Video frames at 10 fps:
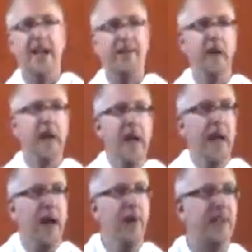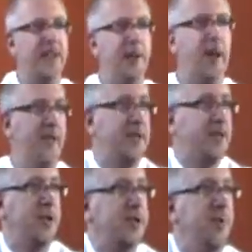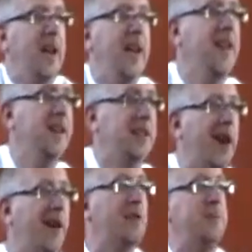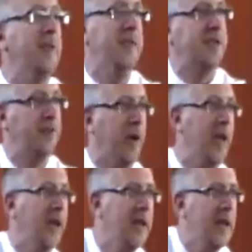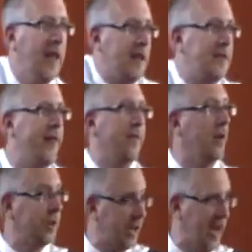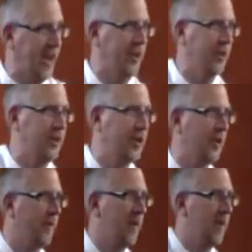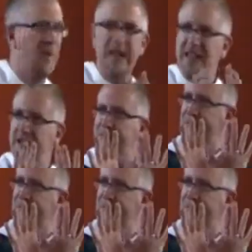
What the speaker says: life, and we say, well, this is just the way it is. It's always been this way, and it's never going to change. We can